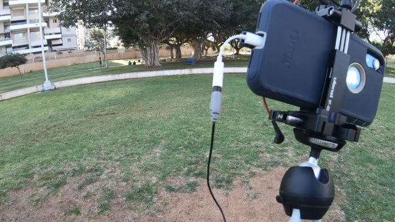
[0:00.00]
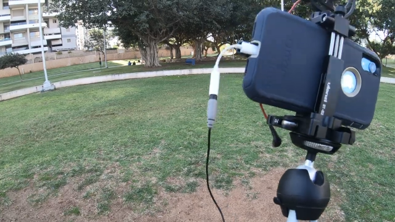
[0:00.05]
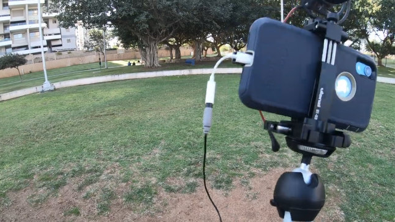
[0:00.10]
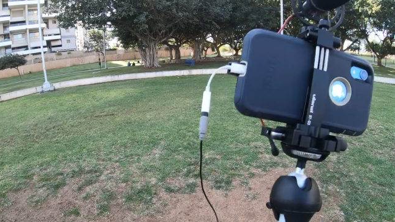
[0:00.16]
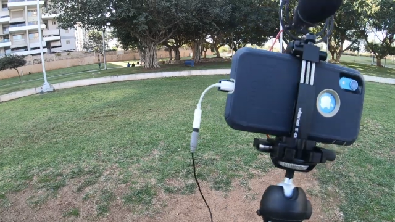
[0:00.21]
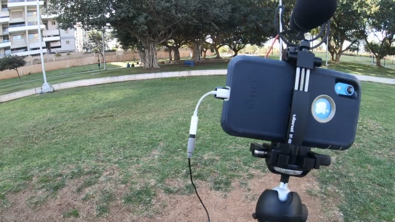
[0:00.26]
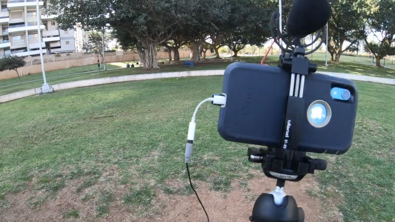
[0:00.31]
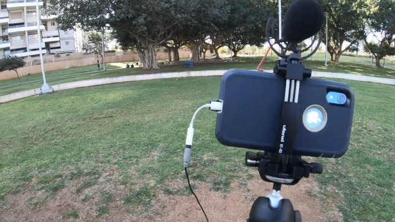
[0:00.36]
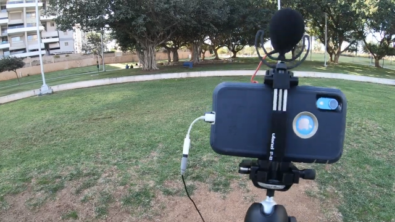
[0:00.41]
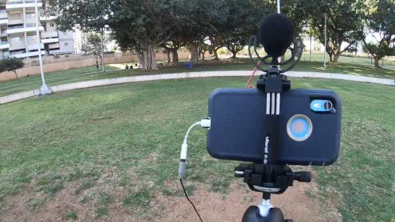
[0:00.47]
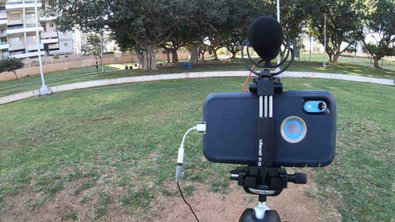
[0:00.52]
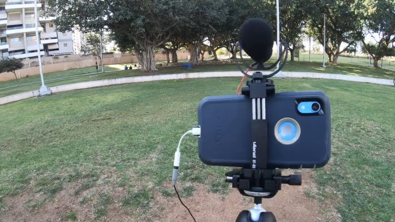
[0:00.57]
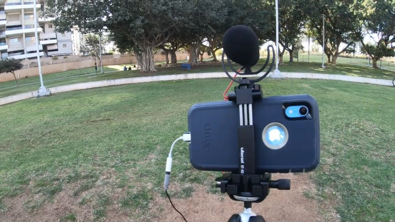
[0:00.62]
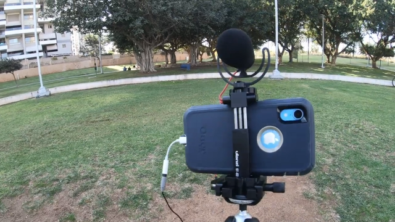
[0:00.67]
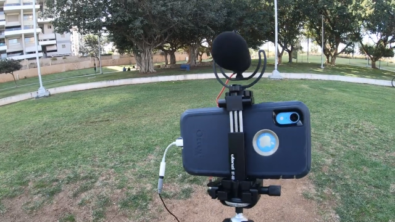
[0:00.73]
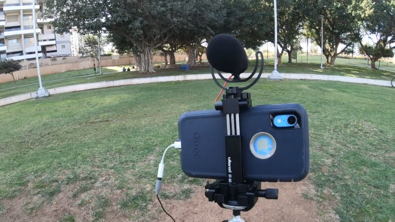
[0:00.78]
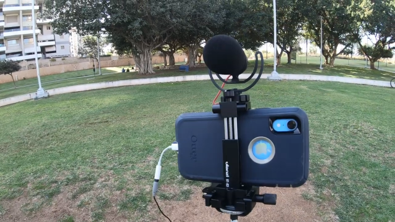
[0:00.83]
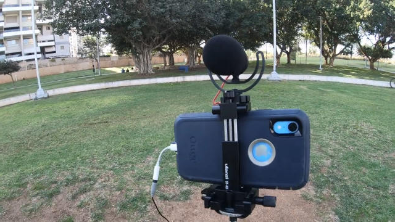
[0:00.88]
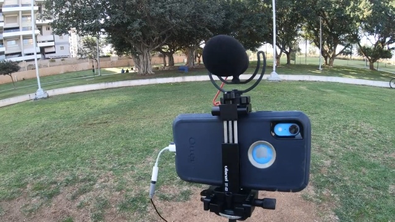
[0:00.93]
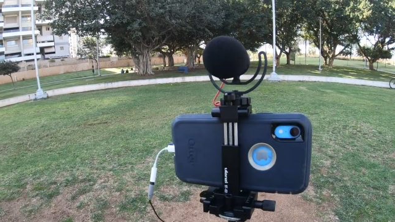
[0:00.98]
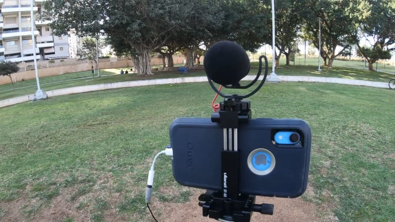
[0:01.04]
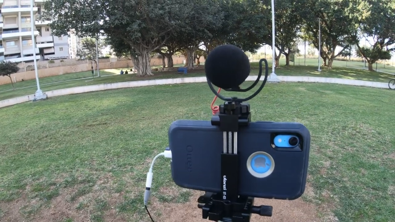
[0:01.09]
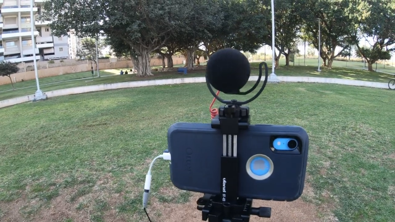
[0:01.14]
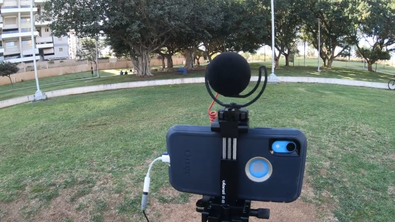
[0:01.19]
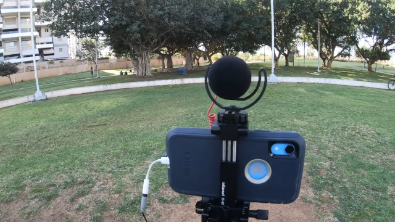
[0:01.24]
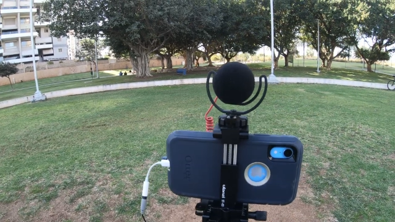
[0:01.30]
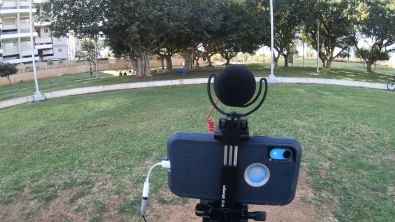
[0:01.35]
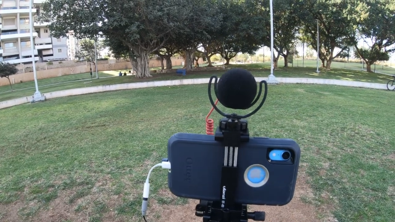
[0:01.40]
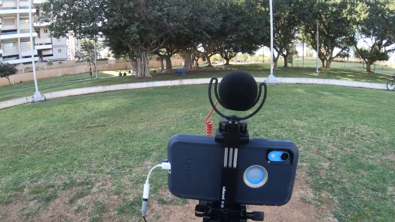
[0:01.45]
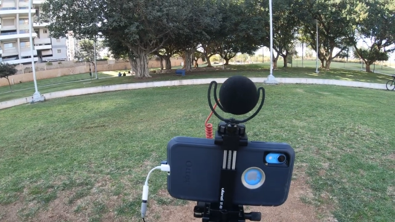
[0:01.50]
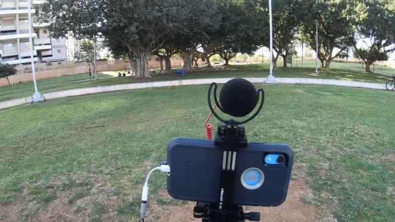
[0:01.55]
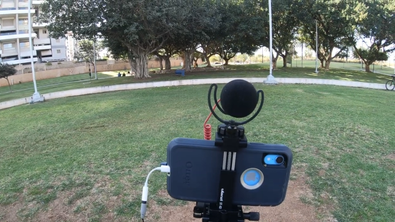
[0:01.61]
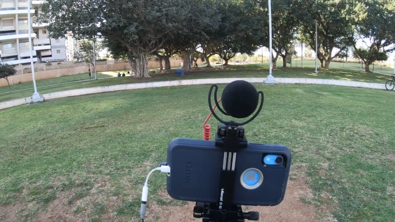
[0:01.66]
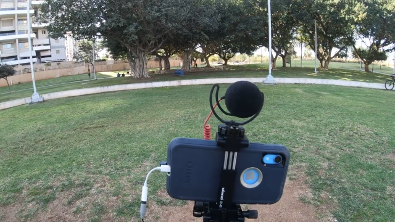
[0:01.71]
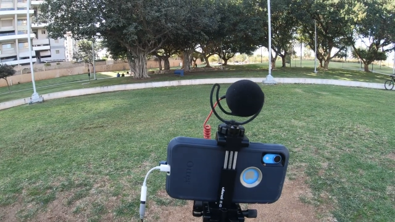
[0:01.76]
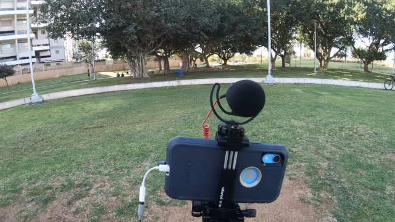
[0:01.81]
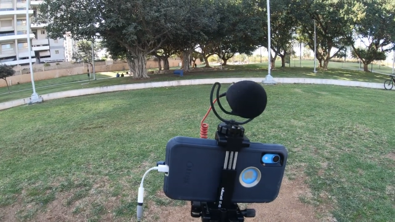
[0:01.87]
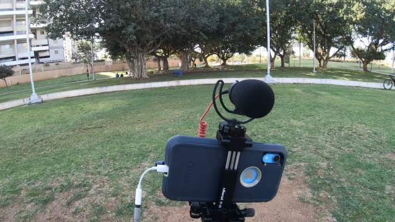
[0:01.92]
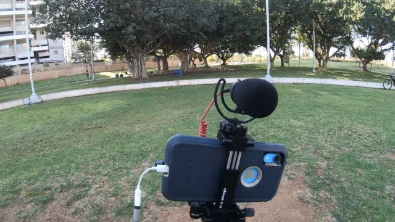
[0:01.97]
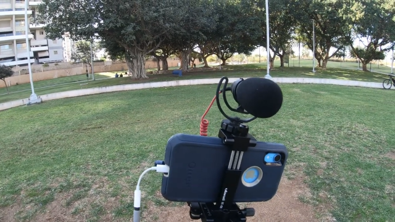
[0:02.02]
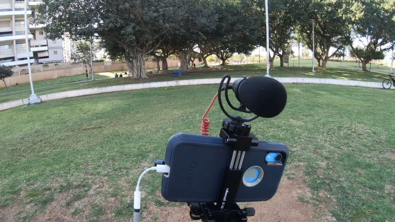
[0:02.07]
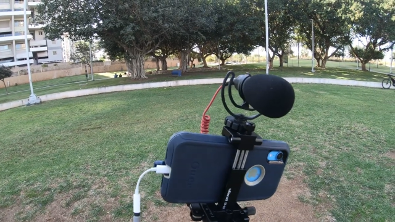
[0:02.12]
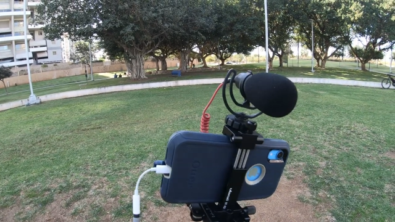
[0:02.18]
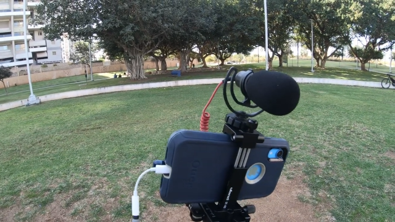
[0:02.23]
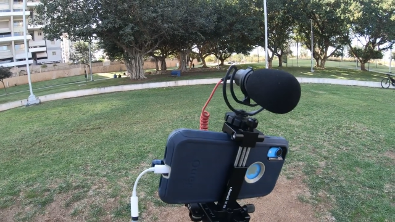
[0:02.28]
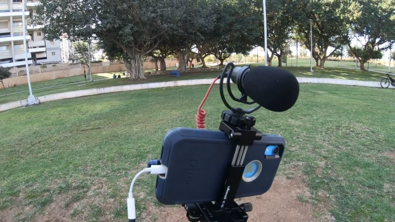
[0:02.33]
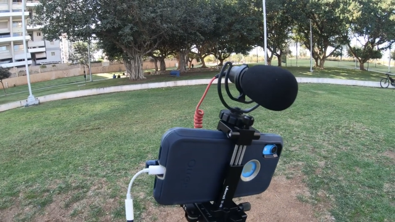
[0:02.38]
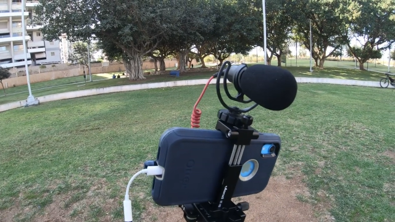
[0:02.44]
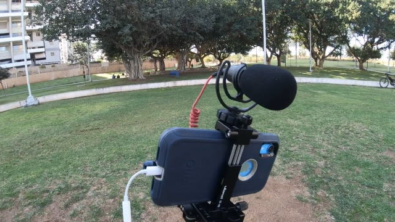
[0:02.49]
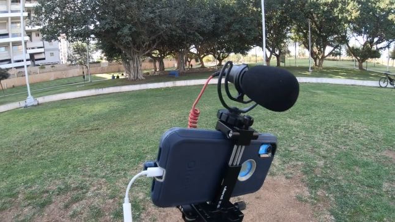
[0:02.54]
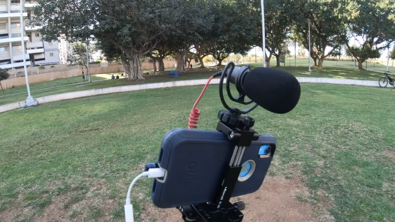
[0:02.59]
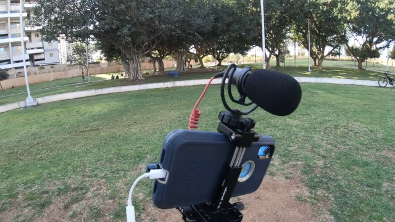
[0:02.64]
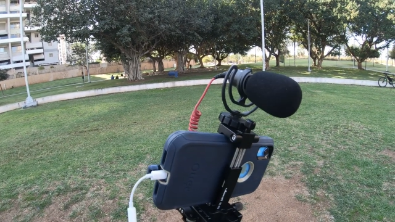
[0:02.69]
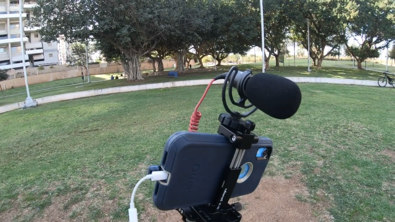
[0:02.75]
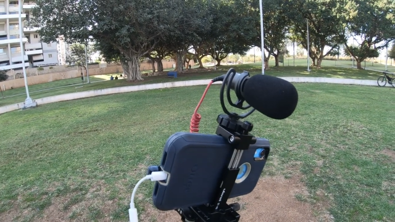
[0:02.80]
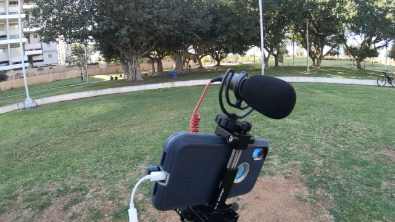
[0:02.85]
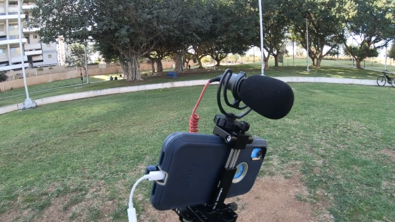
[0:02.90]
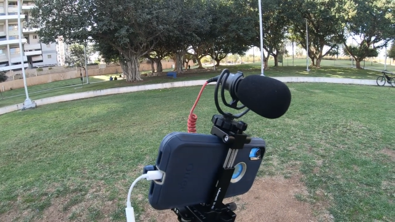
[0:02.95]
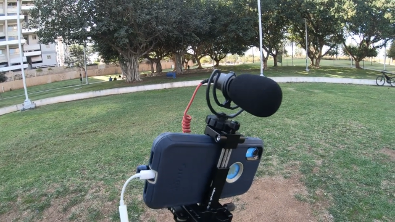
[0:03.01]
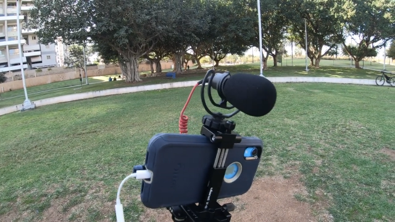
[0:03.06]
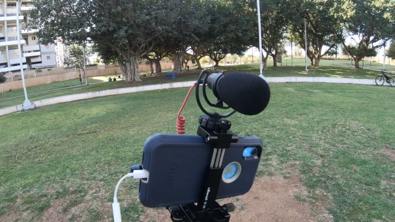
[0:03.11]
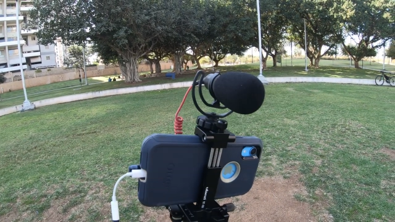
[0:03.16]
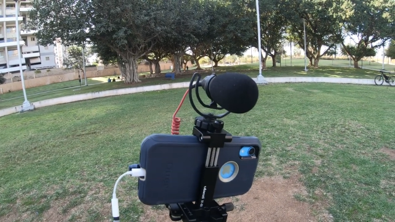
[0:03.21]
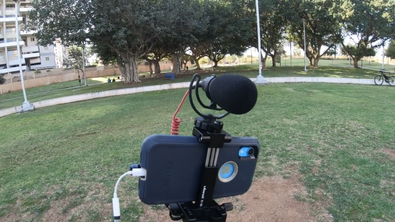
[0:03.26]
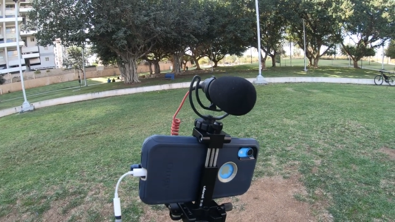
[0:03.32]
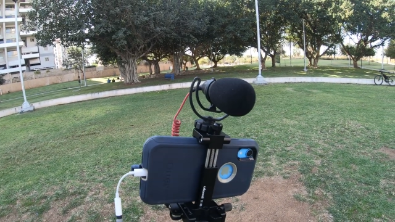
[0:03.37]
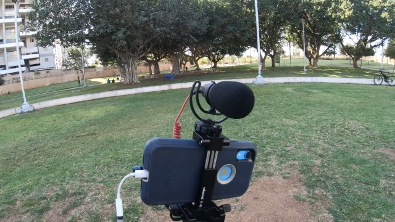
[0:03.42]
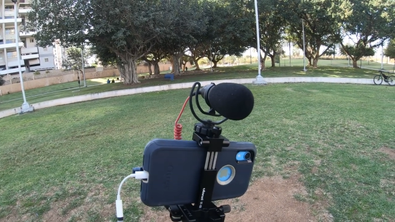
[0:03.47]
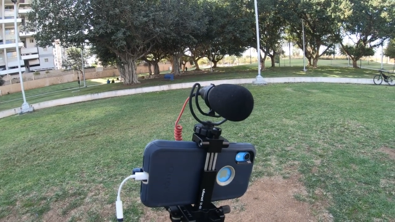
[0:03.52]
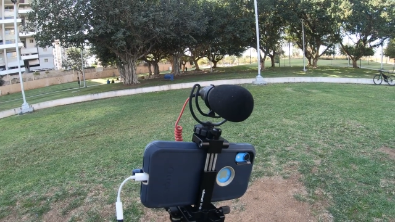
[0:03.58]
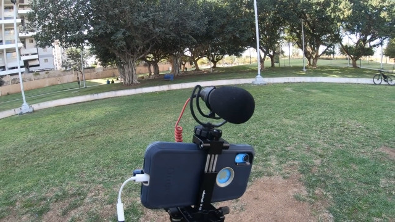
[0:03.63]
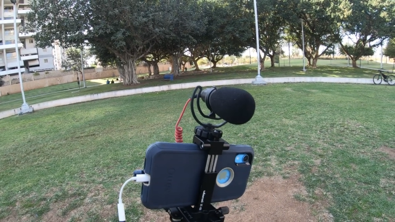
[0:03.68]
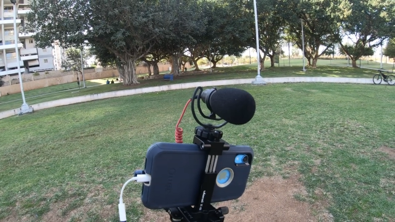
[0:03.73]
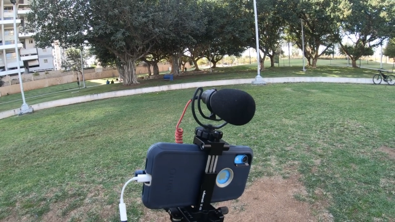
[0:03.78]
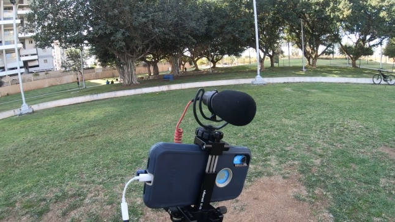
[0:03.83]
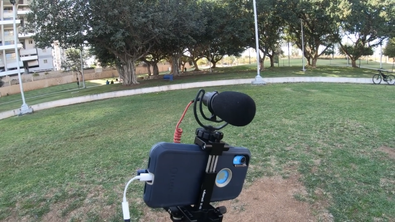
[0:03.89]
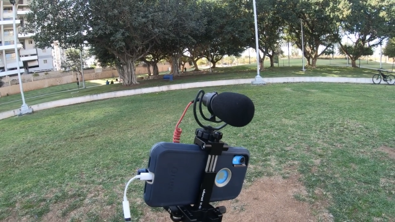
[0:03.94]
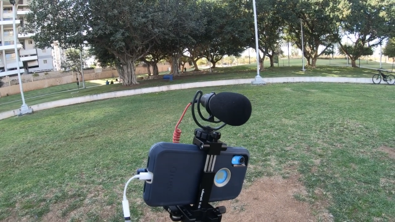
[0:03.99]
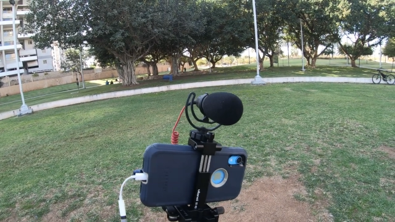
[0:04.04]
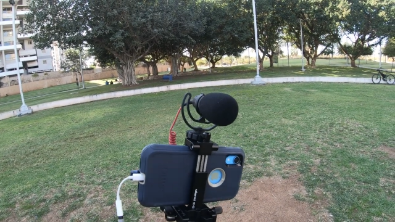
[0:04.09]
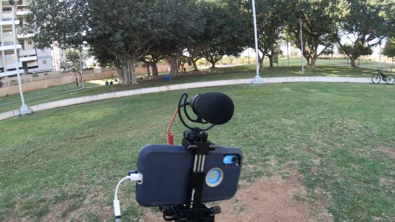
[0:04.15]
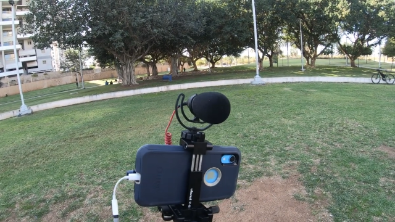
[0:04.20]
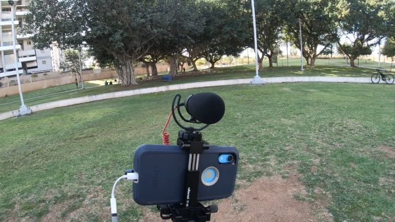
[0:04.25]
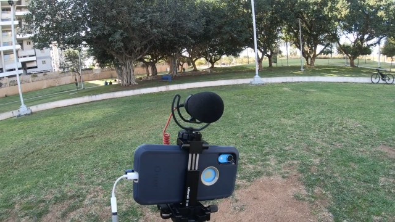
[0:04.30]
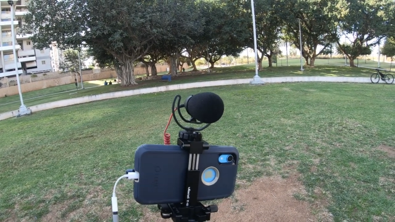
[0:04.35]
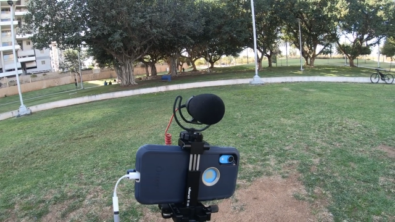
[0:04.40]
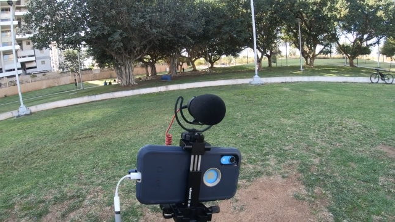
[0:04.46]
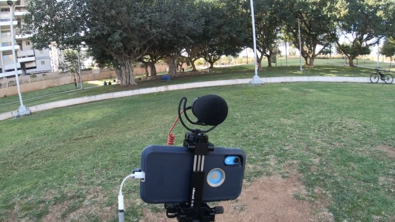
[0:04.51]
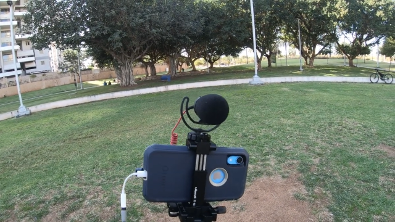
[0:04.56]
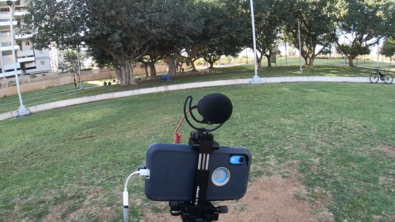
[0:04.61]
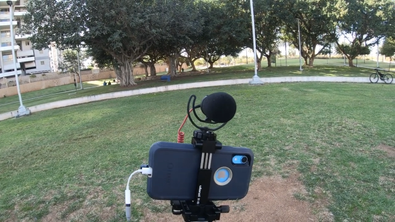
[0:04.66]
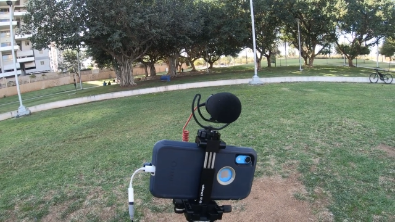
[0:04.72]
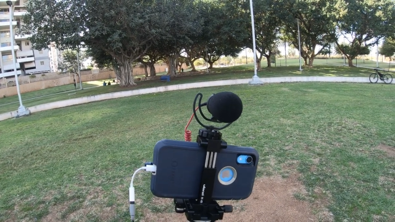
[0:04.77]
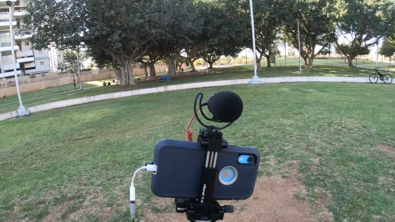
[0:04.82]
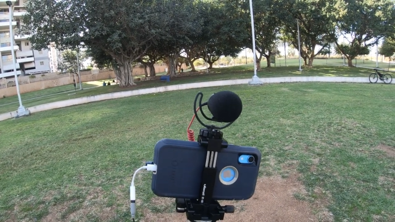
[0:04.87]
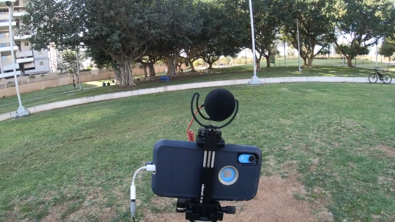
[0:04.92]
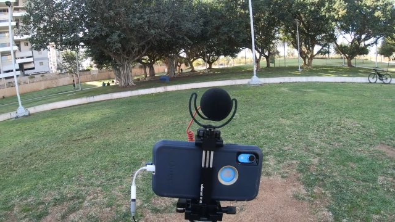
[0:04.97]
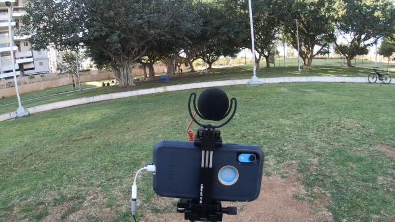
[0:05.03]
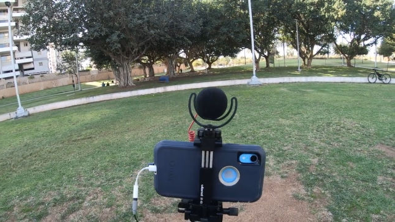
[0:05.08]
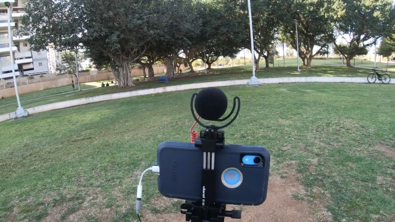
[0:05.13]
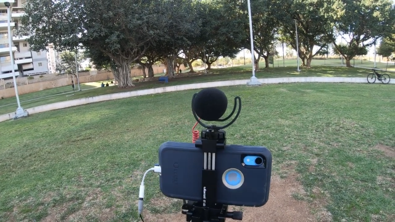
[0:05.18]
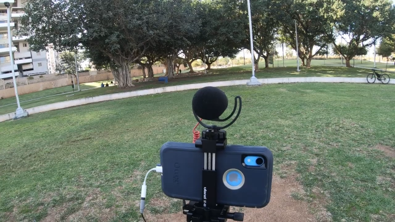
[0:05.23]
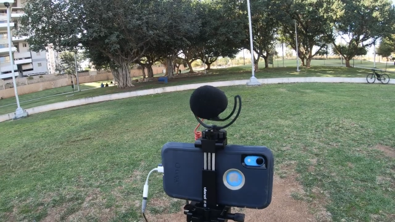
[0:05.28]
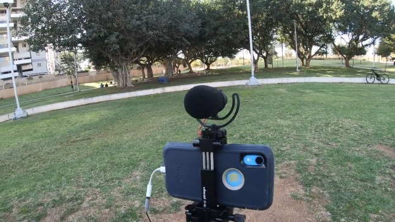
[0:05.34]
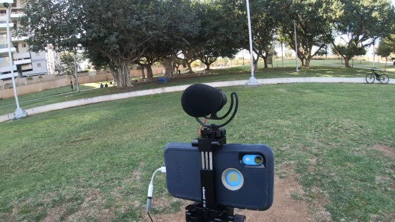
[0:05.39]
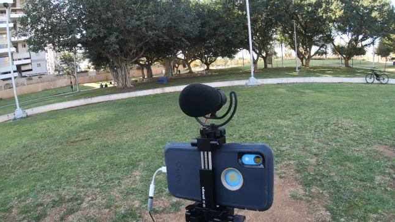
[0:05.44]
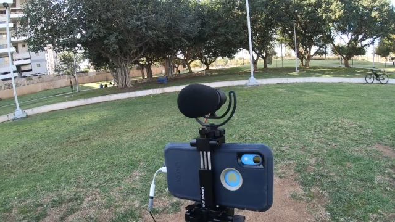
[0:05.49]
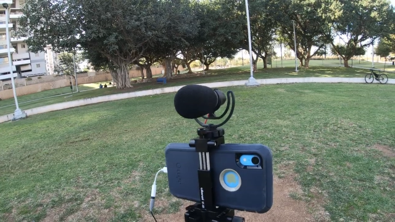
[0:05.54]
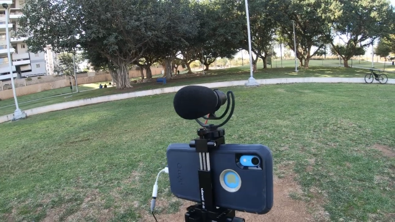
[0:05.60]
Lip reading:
Nobody's mouth can be seen.